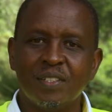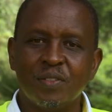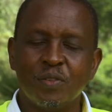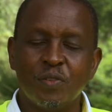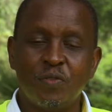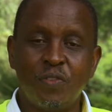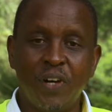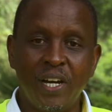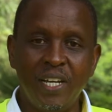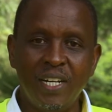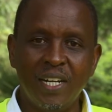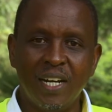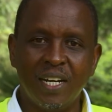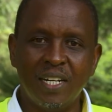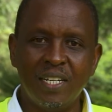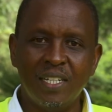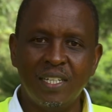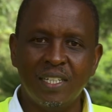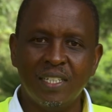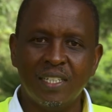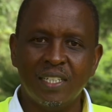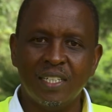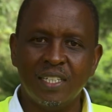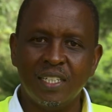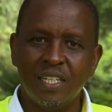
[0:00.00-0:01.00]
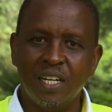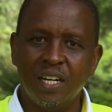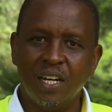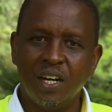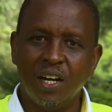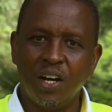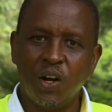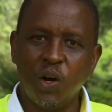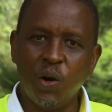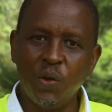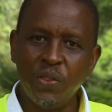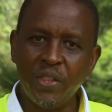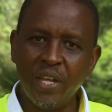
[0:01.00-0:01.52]
Finally,
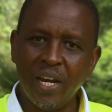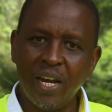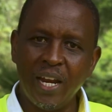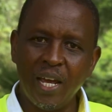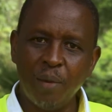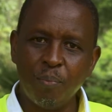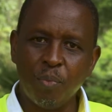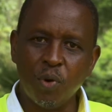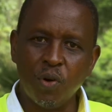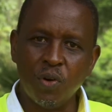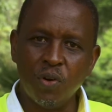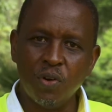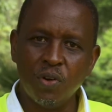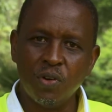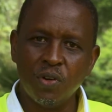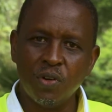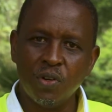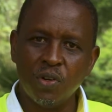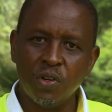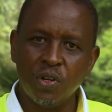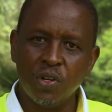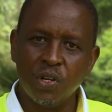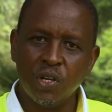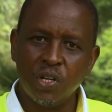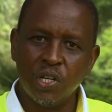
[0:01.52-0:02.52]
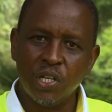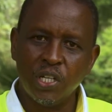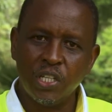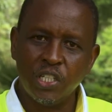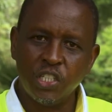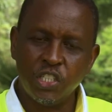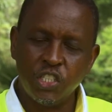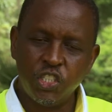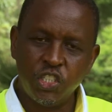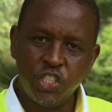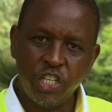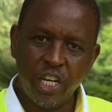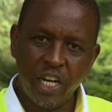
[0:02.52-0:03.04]
on the label,
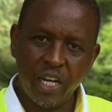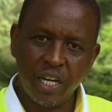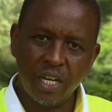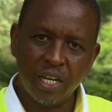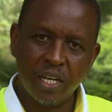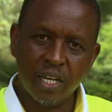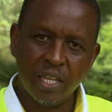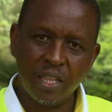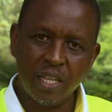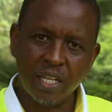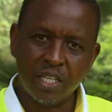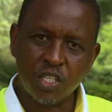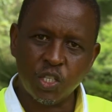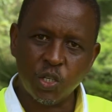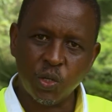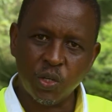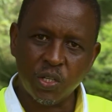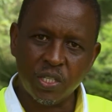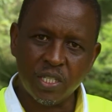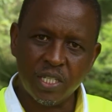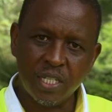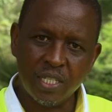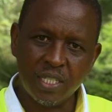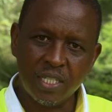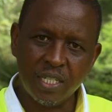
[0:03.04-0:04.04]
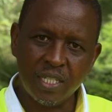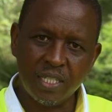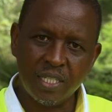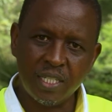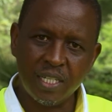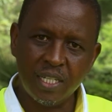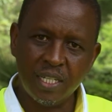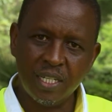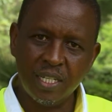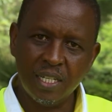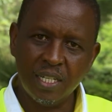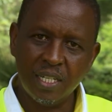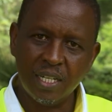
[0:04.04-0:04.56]
check the
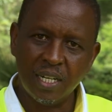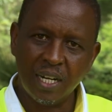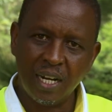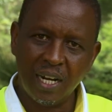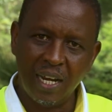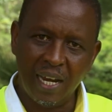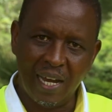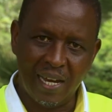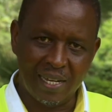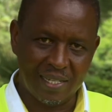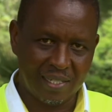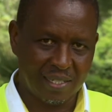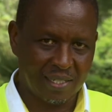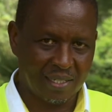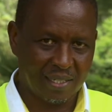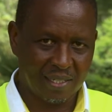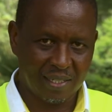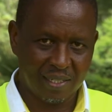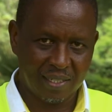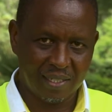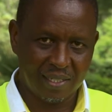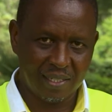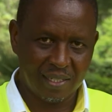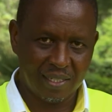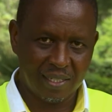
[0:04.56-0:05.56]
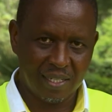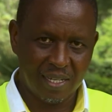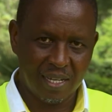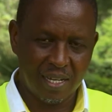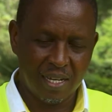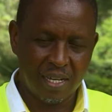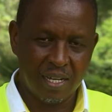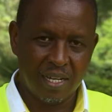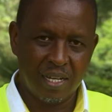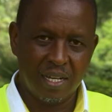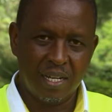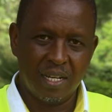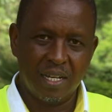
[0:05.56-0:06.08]
toxicity class.
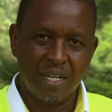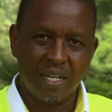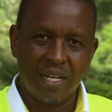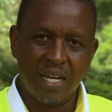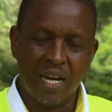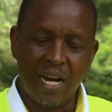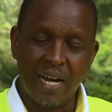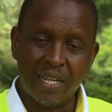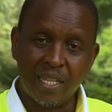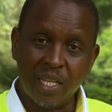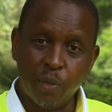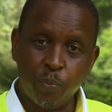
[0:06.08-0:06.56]
At